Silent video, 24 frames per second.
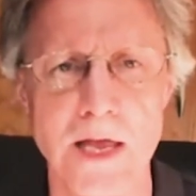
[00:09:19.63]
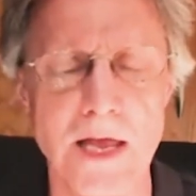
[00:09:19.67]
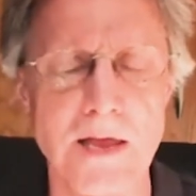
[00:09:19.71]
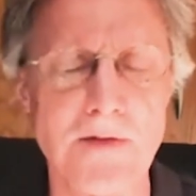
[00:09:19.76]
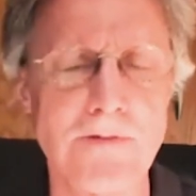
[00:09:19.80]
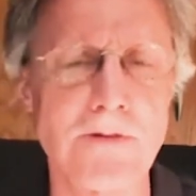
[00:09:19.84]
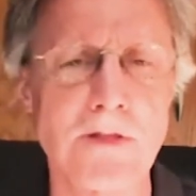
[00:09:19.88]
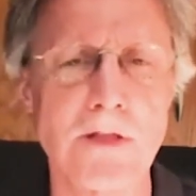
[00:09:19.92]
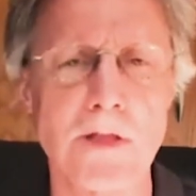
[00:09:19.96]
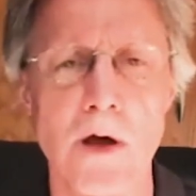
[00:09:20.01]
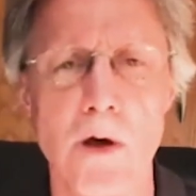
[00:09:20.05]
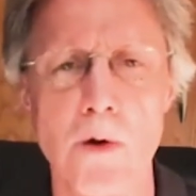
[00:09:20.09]

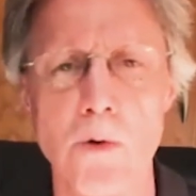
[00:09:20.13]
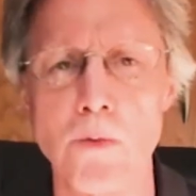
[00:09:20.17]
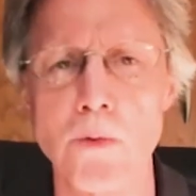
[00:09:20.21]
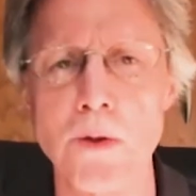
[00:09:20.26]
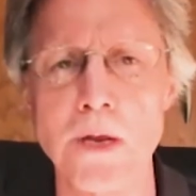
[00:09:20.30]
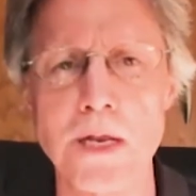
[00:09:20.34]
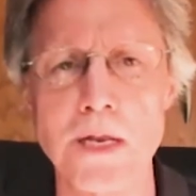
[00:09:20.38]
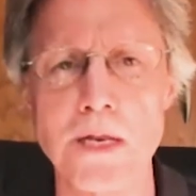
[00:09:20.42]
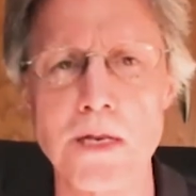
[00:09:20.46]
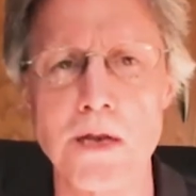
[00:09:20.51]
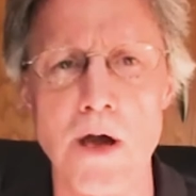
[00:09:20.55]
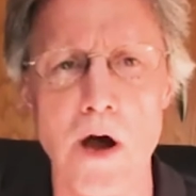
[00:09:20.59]
even though
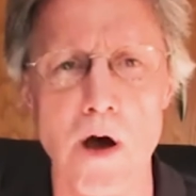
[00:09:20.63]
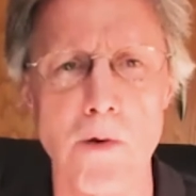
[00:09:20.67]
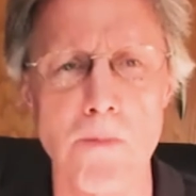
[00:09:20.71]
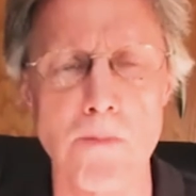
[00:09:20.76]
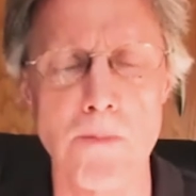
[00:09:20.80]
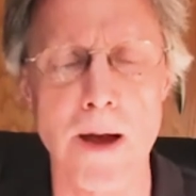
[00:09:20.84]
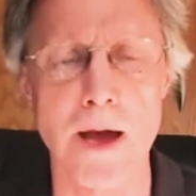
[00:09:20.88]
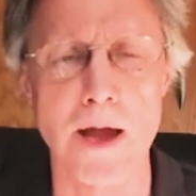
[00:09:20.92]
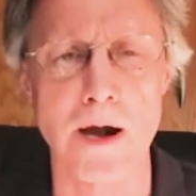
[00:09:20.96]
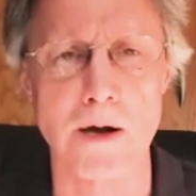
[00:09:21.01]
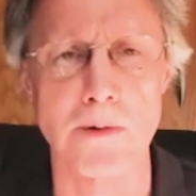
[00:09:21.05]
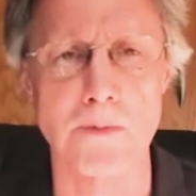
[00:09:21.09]
we know
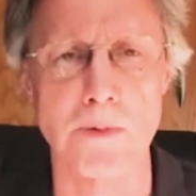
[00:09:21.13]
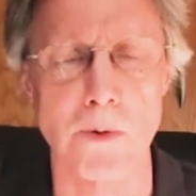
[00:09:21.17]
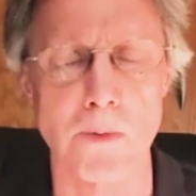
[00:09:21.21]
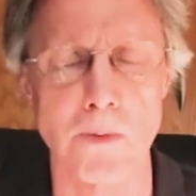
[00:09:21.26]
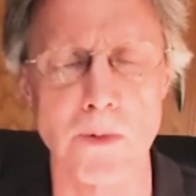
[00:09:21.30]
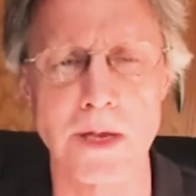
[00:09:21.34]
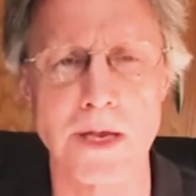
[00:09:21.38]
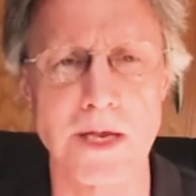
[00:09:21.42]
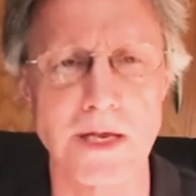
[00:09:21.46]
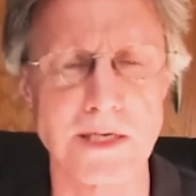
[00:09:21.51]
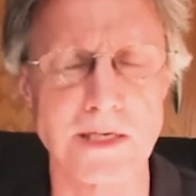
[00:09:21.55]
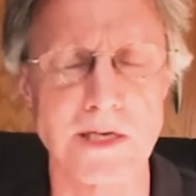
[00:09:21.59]
better, but
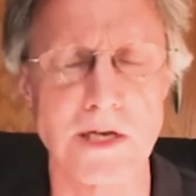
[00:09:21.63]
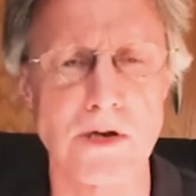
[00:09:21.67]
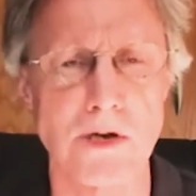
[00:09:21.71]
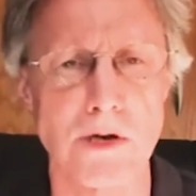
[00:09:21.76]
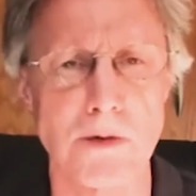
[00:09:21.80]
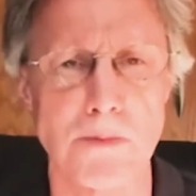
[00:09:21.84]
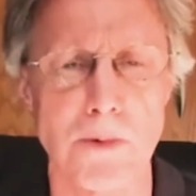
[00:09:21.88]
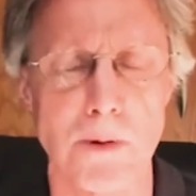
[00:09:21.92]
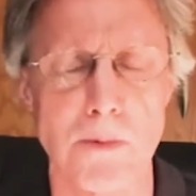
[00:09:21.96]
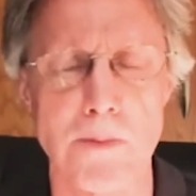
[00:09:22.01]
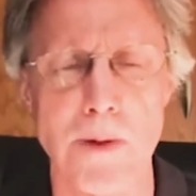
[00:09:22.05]
we continue to